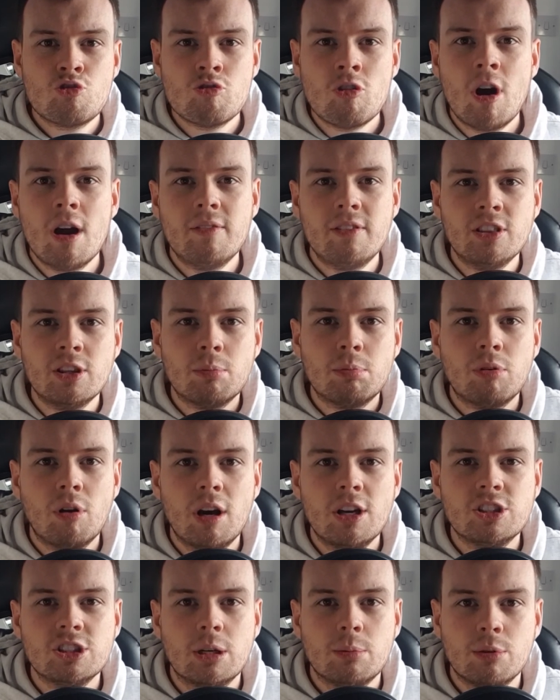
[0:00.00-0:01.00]
driving the
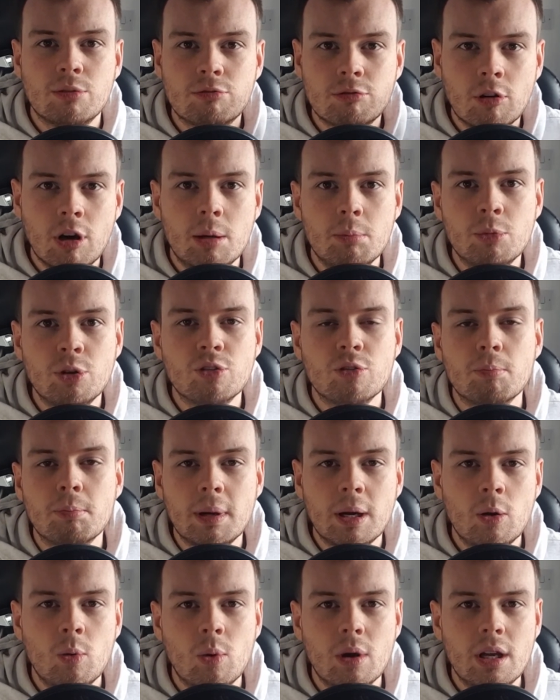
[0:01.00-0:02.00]
price up of Rightmove and
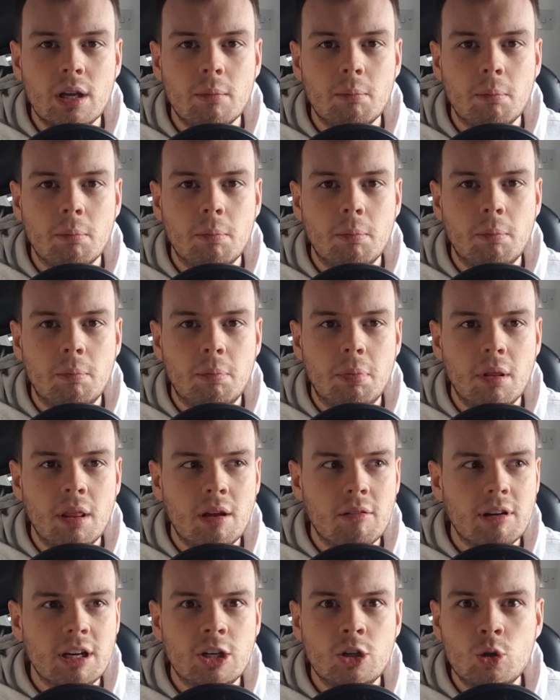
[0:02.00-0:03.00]
Belway, but
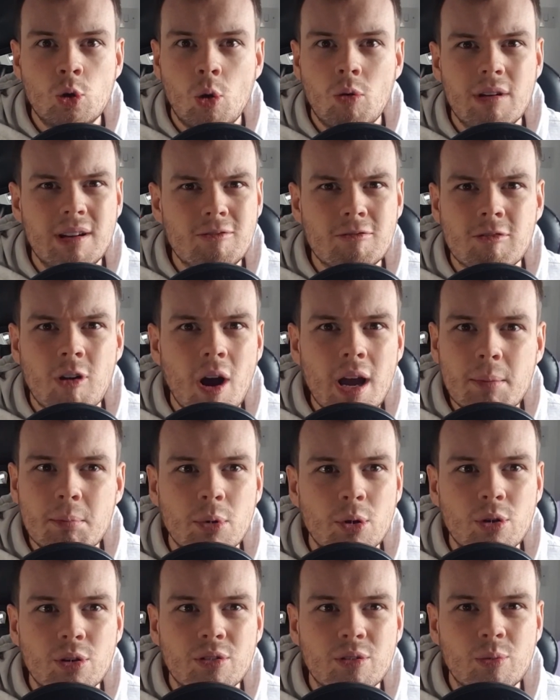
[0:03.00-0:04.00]
they're ignoring
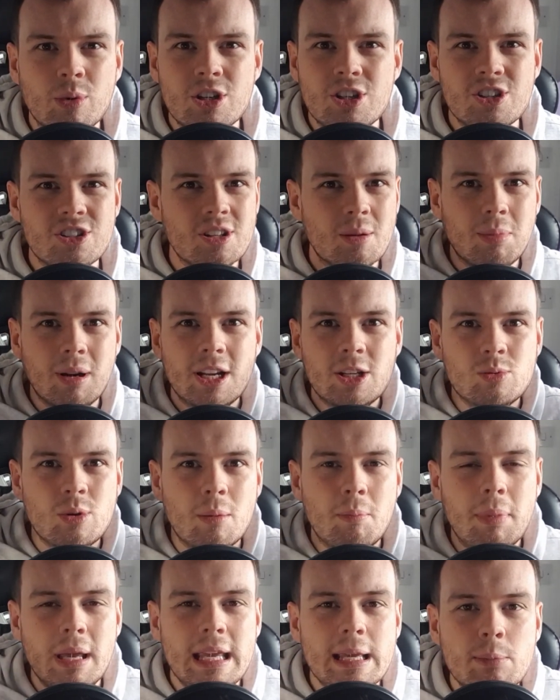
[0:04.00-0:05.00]
Rightmove, which is the place
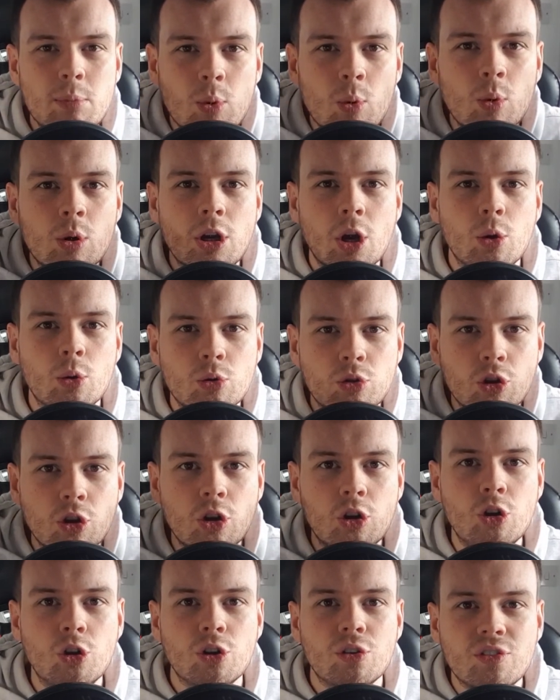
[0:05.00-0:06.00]
where people go to
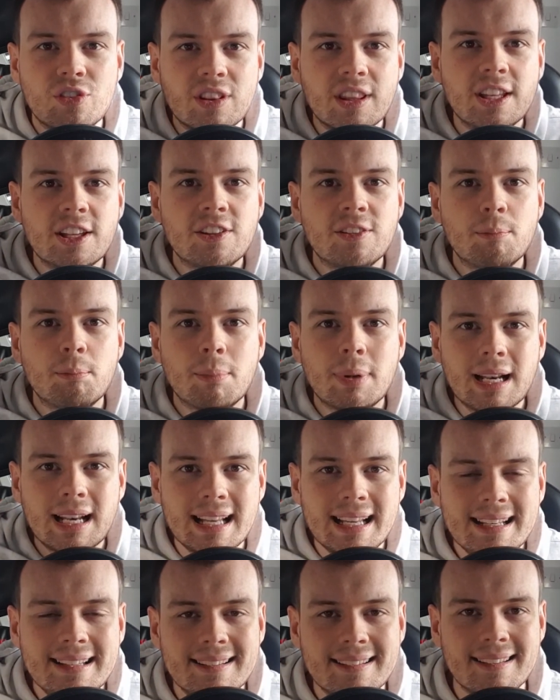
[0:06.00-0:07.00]
look for these
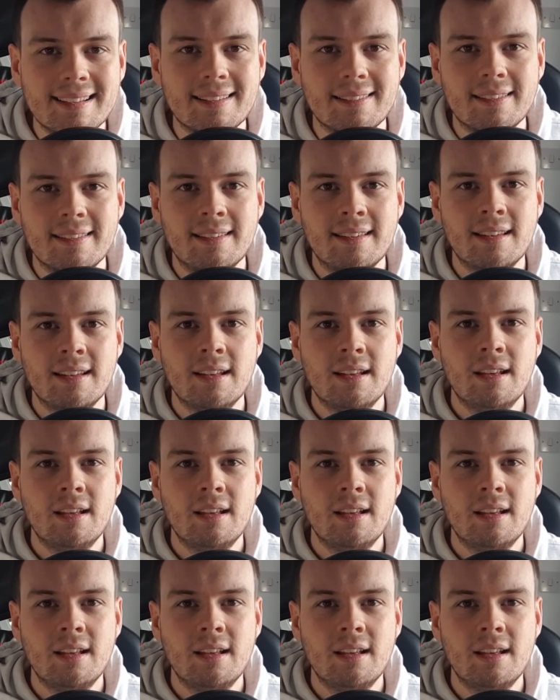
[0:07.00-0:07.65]
places.